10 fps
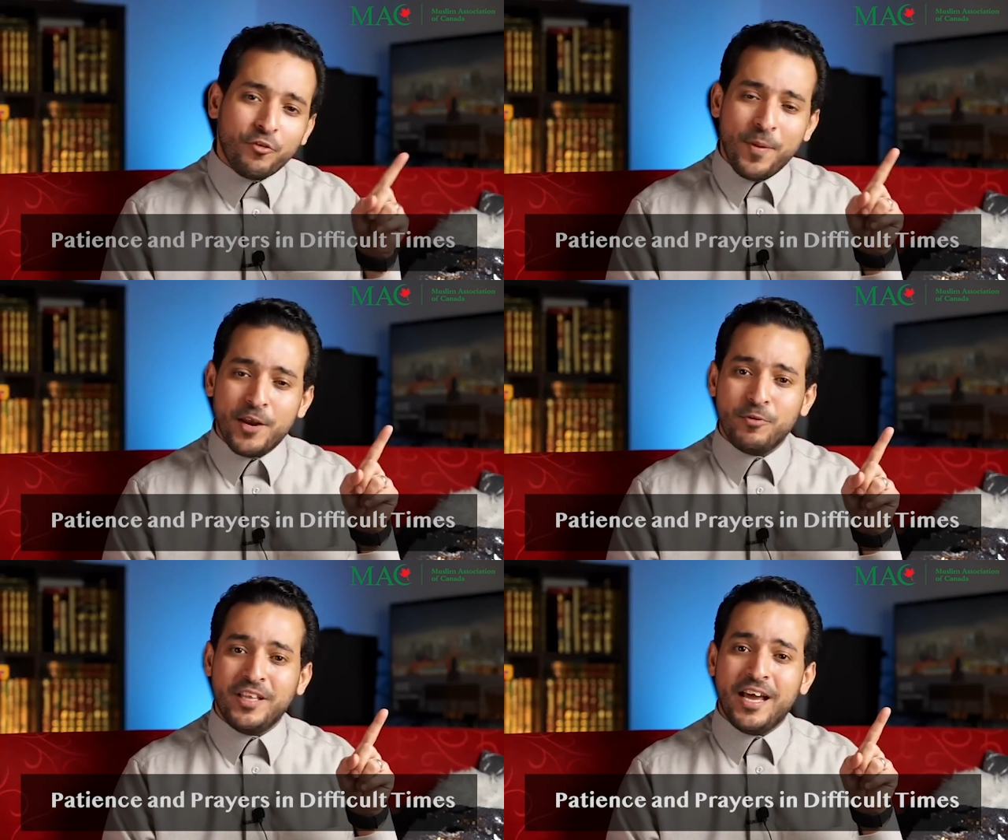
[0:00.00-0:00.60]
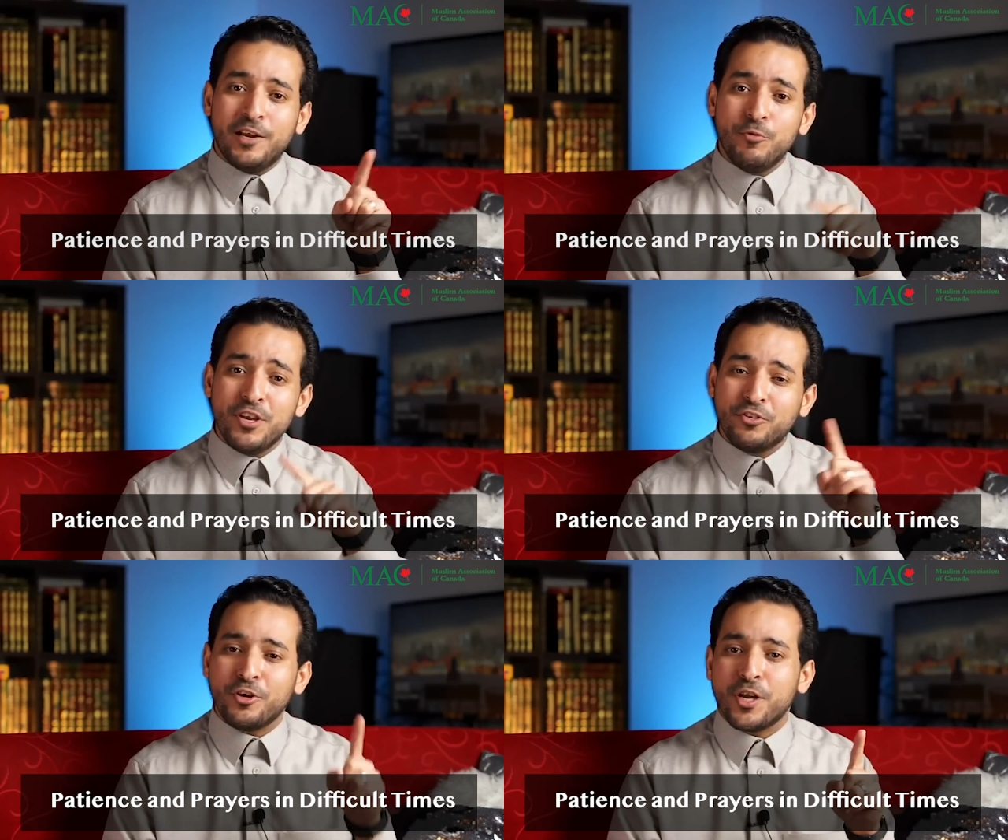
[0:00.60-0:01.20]
subhanahu wa ta'ala we
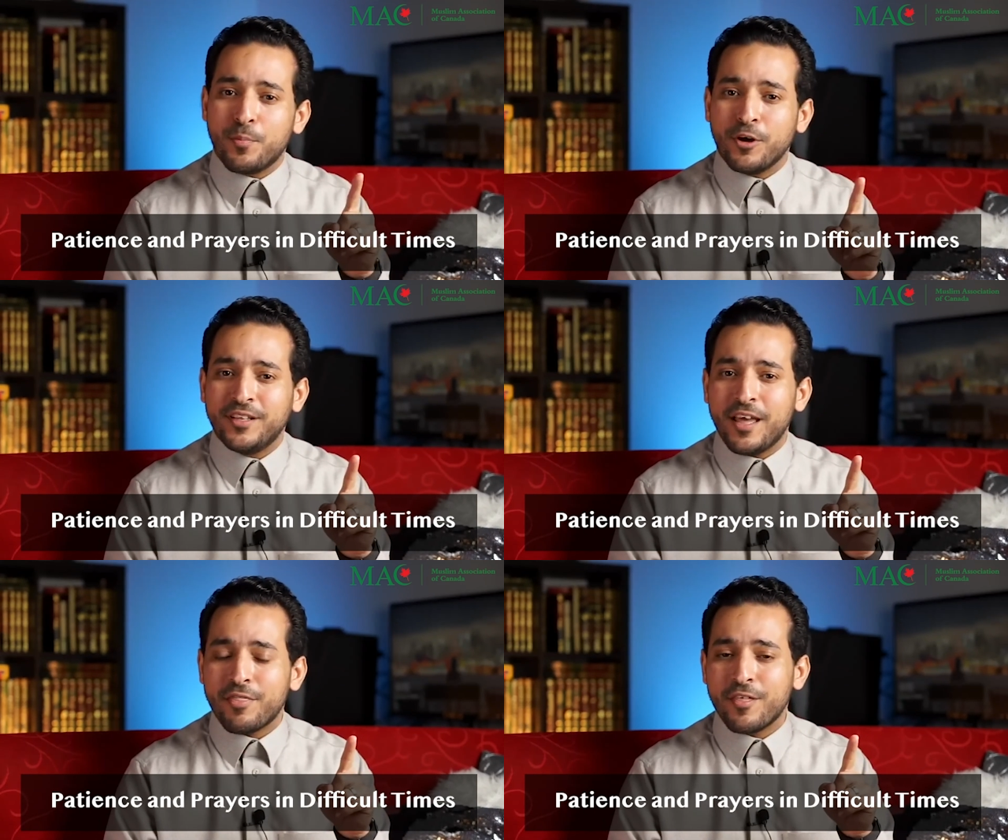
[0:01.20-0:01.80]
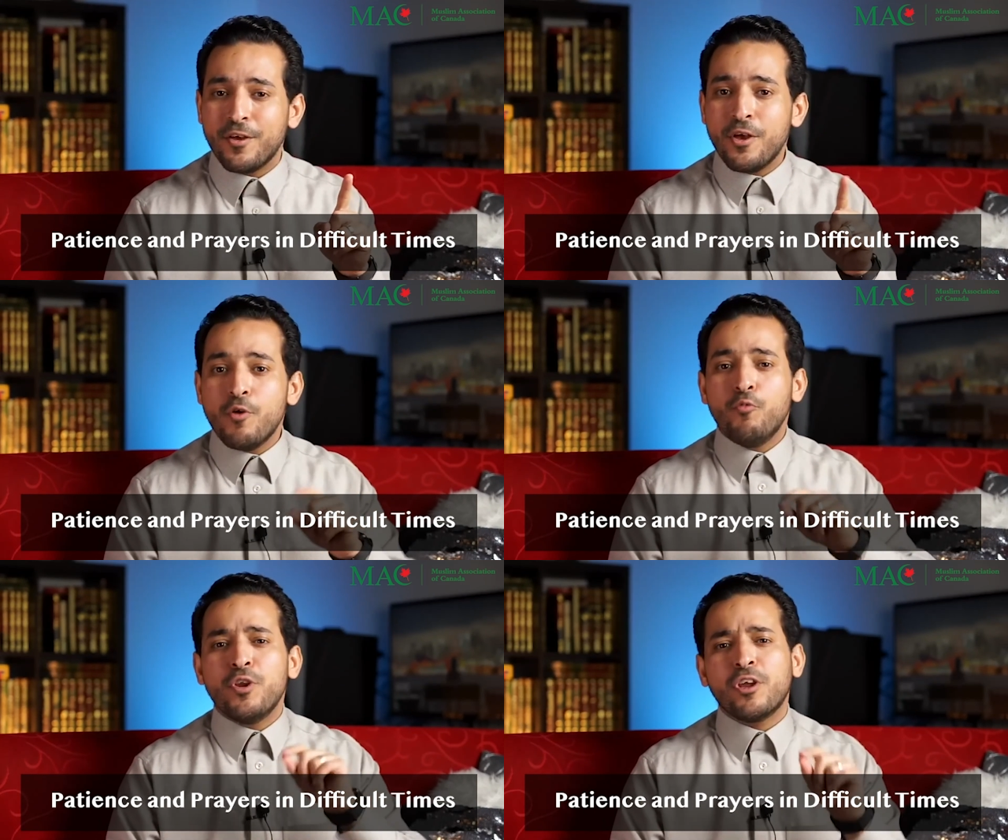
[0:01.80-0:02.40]
return upon death,
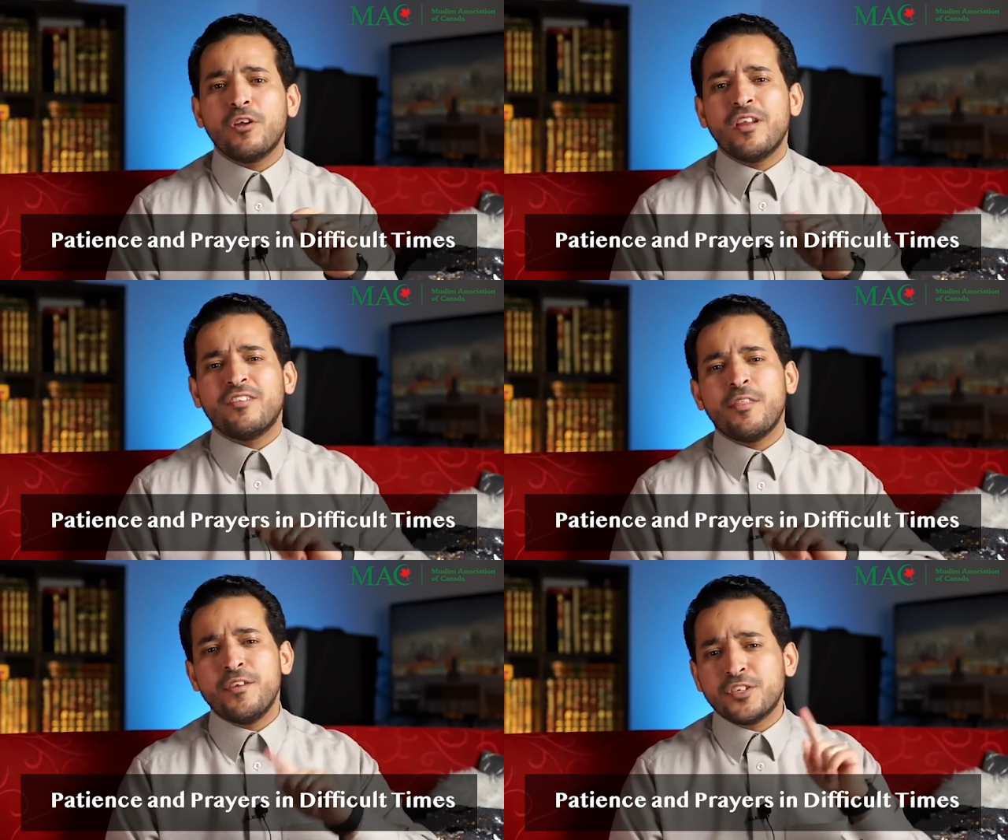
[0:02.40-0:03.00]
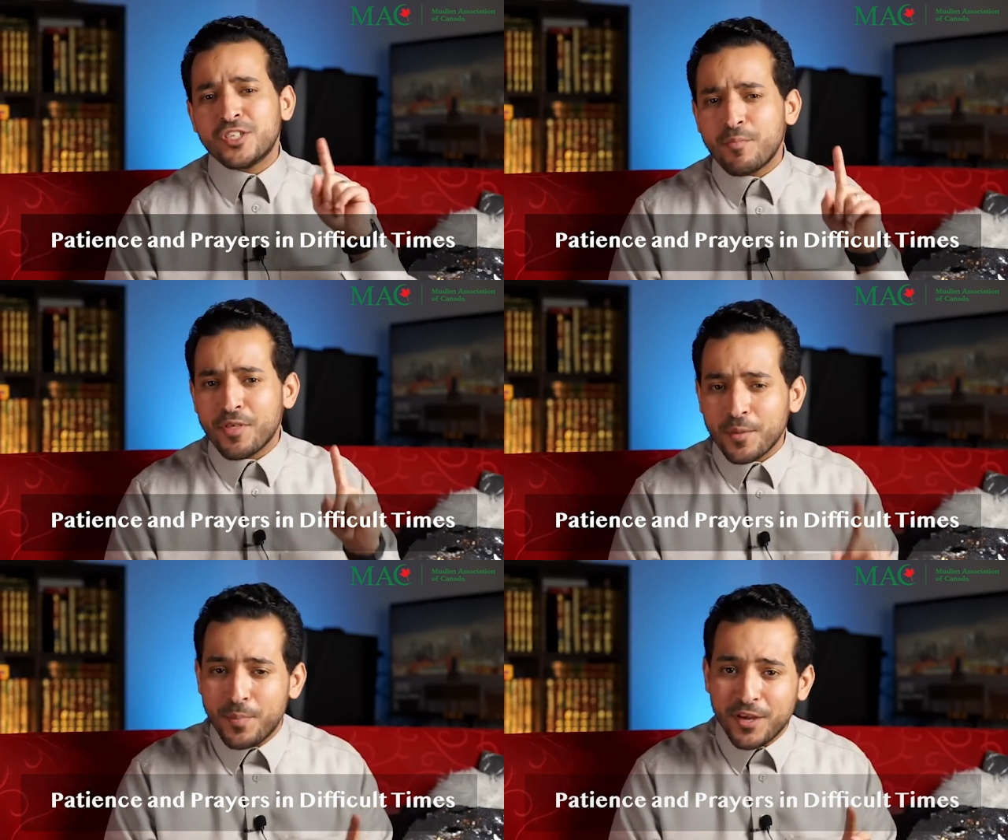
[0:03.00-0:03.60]
we recognize that there's
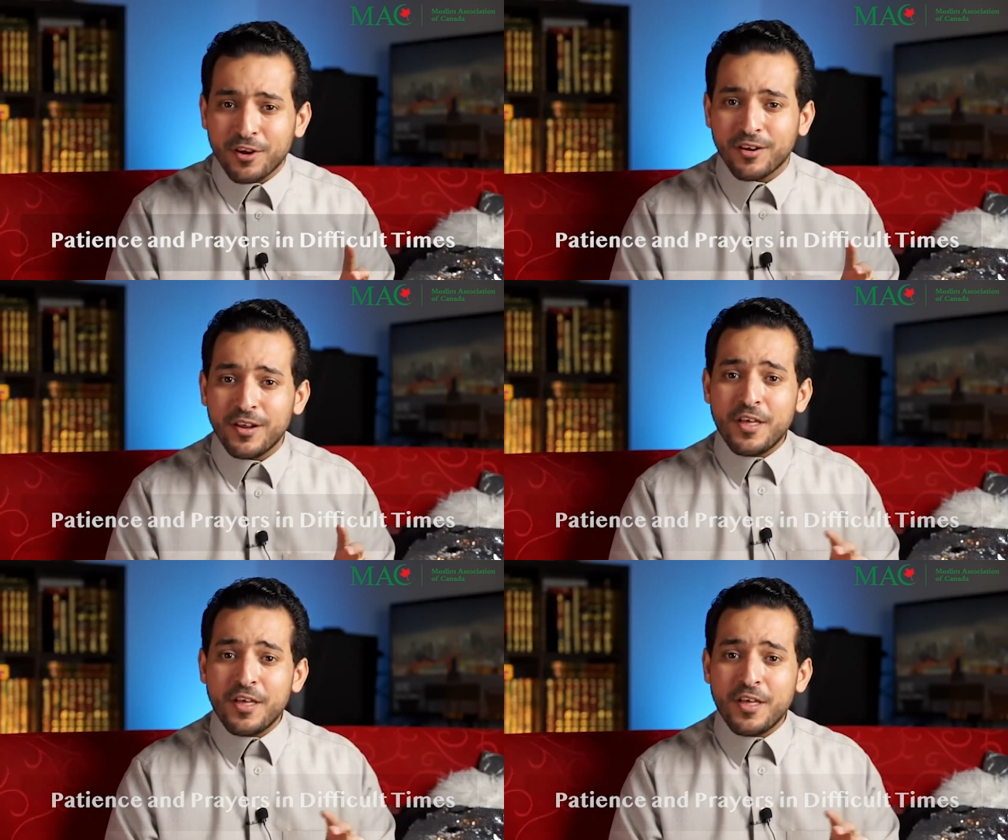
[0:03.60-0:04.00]
something bigger,